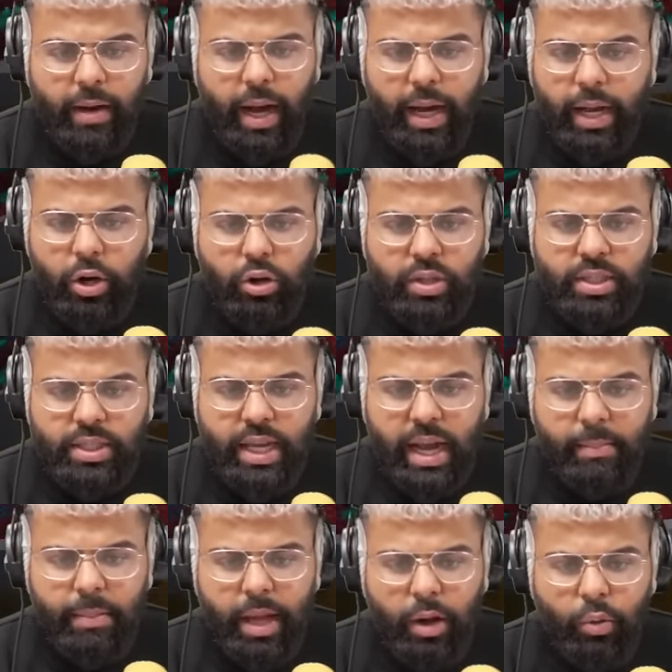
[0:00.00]
I can do the
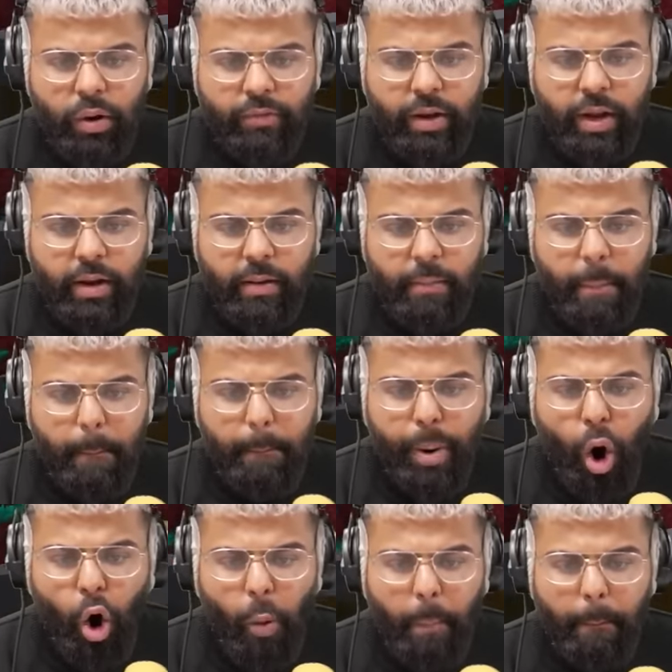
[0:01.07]
same thing Quiff did.
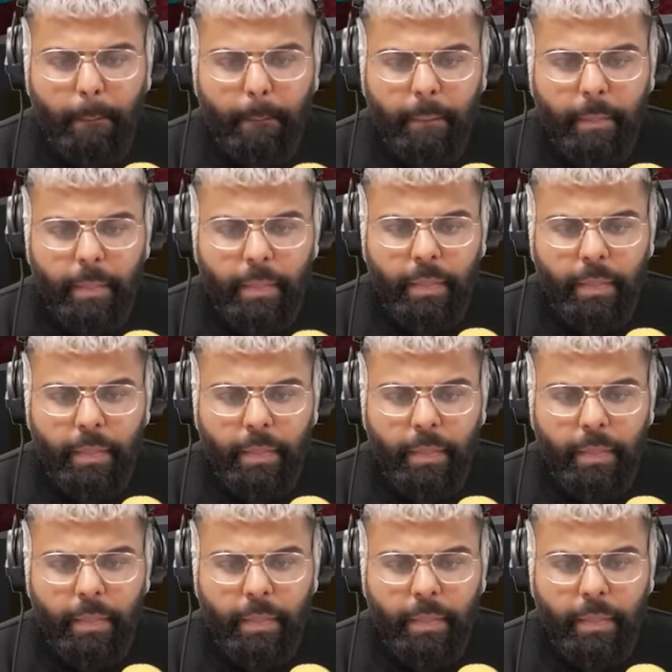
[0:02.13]
Boom!